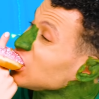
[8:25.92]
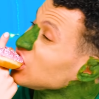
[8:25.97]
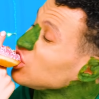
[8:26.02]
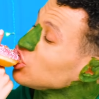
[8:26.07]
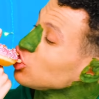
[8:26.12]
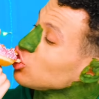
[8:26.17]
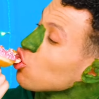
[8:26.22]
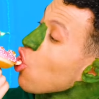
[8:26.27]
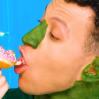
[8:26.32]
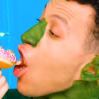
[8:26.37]
Who
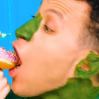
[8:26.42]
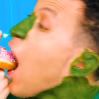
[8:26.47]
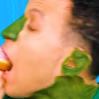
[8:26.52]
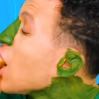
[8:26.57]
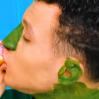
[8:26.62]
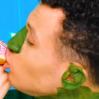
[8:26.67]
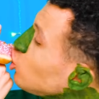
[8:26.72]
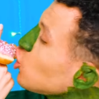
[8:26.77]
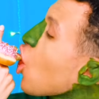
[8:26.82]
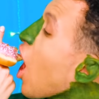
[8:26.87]
would have thought I
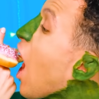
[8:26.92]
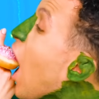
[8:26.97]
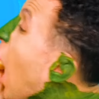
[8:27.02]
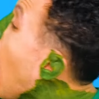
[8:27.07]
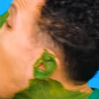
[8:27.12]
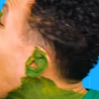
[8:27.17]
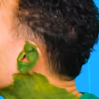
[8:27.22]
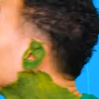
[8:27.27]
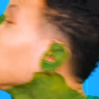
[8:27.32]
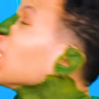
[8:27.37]
could get this
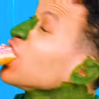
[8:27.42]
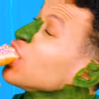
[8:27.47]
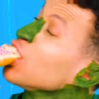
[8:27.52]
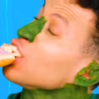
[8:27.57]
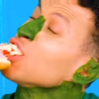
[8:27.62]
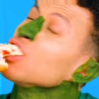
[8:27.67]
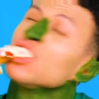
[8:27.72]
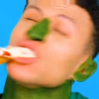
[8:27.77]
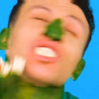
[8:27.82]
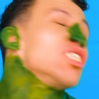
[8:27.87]
close?
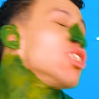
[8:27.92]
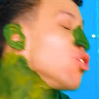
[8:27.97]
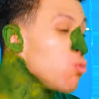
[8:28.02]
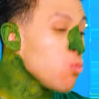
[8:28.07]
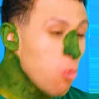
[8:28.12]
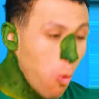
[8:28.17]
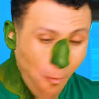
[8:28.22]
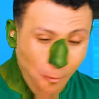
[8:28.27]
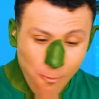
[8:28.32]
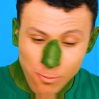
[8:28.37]
Oh, it's
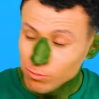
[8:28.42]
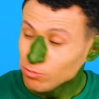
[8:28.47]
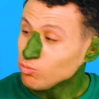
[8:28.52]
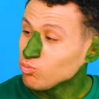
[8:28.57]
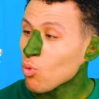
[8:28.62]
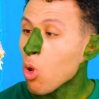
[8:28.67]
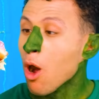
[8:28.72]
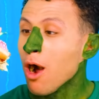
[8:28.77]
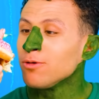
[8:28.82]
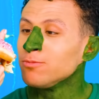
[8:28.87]
so
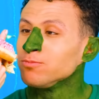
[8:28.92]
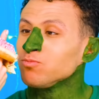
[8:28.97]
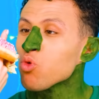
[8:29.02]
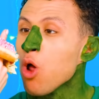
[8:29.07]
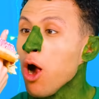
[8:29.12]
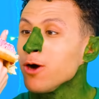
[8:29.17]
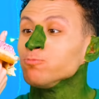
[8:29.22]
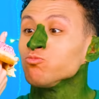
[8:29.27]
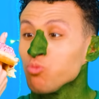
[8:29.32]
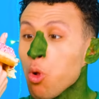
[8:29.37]
delicious.
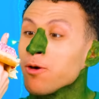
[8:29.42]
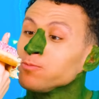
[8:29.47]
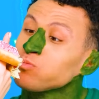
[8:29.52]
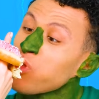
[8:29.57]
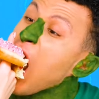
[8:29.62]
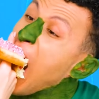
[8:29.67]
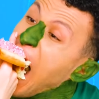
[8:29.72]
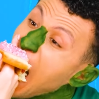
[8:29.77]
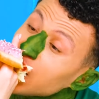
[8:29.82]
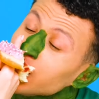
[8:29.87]
What a stroke of
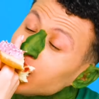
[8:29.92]
luck.